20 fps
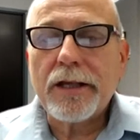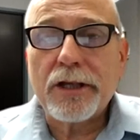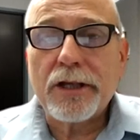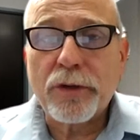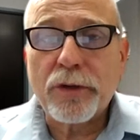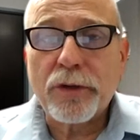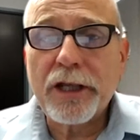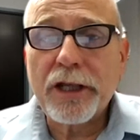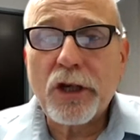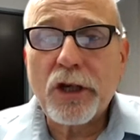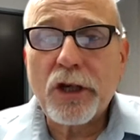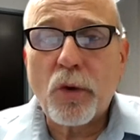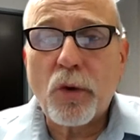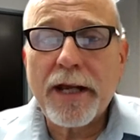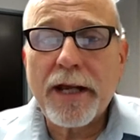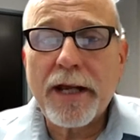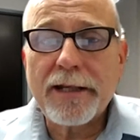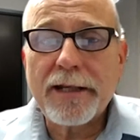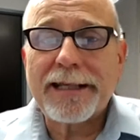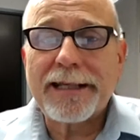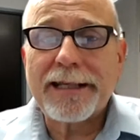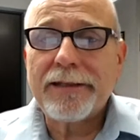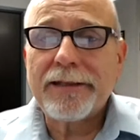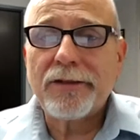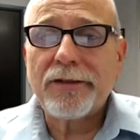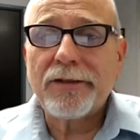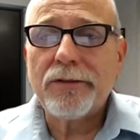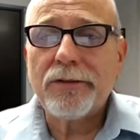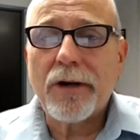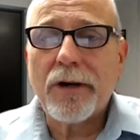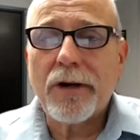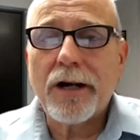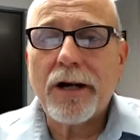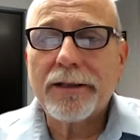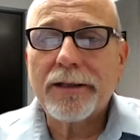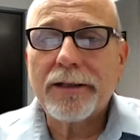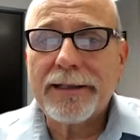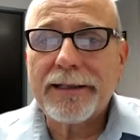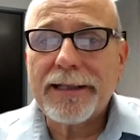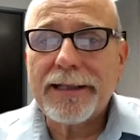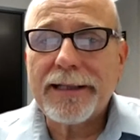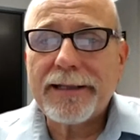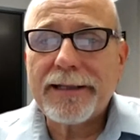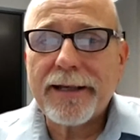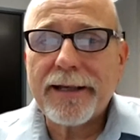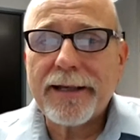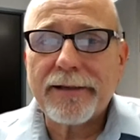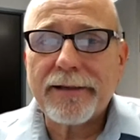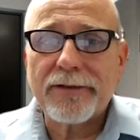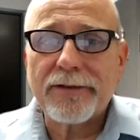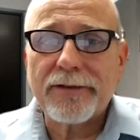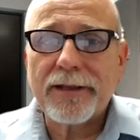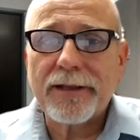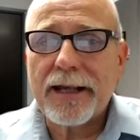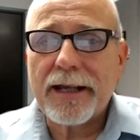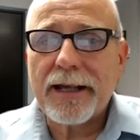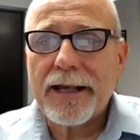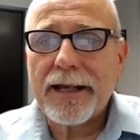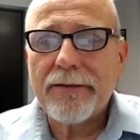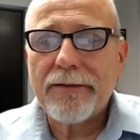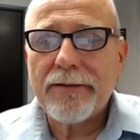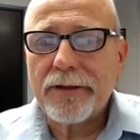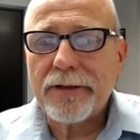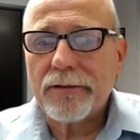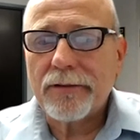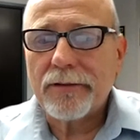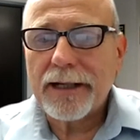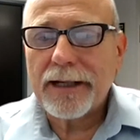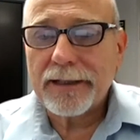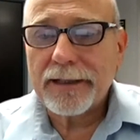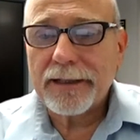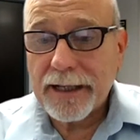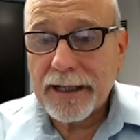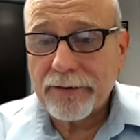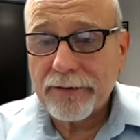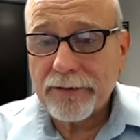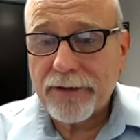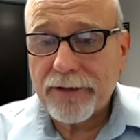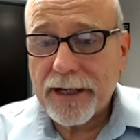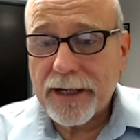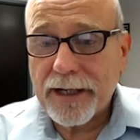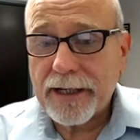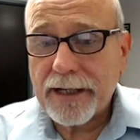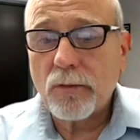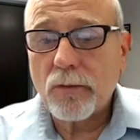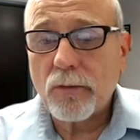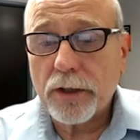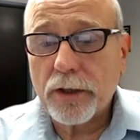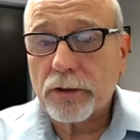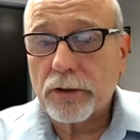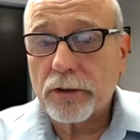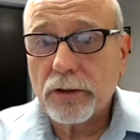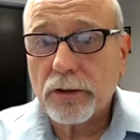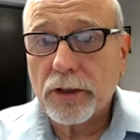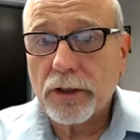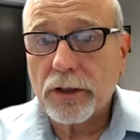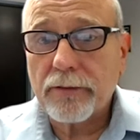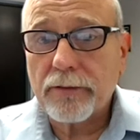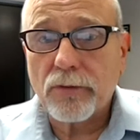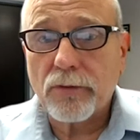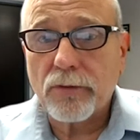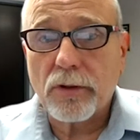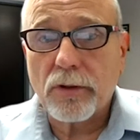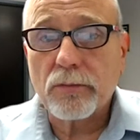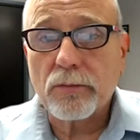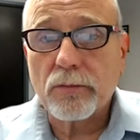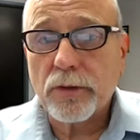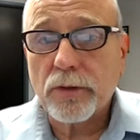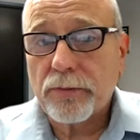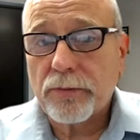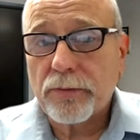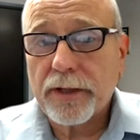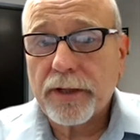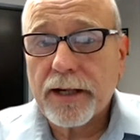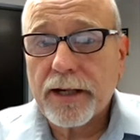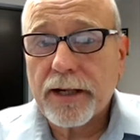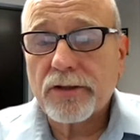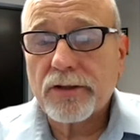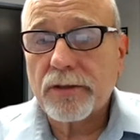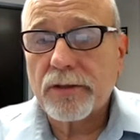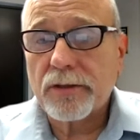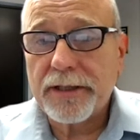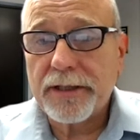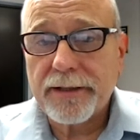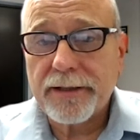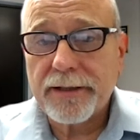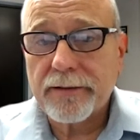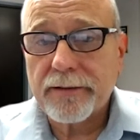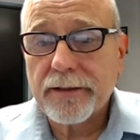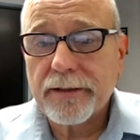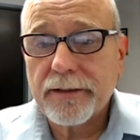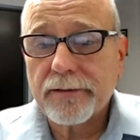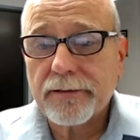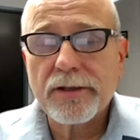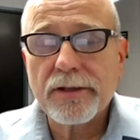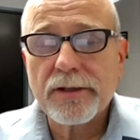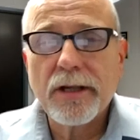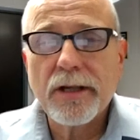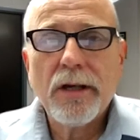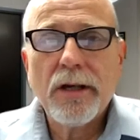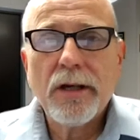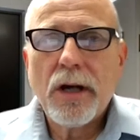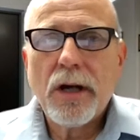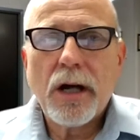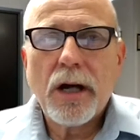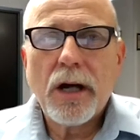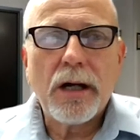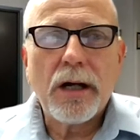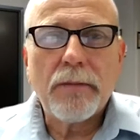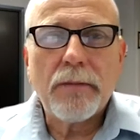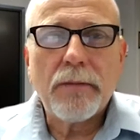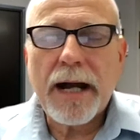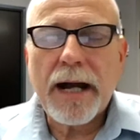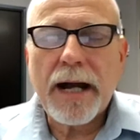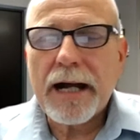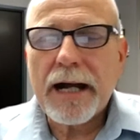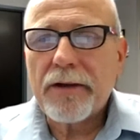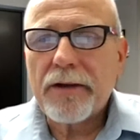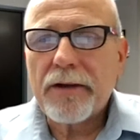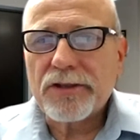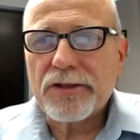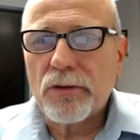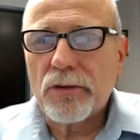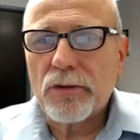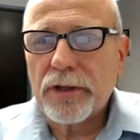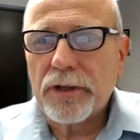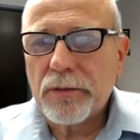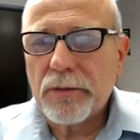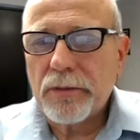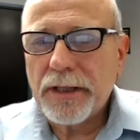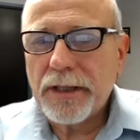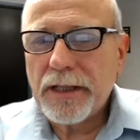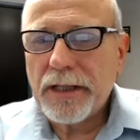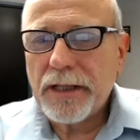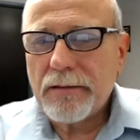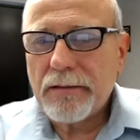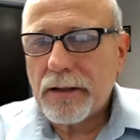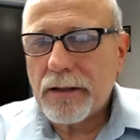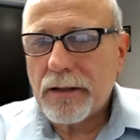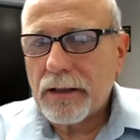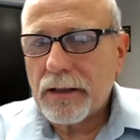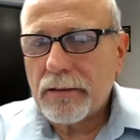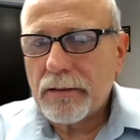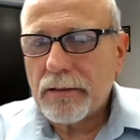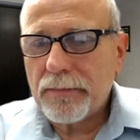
It's really great to get into all the details that I have, identifying what they're looking for with regards to materials, how this is going to be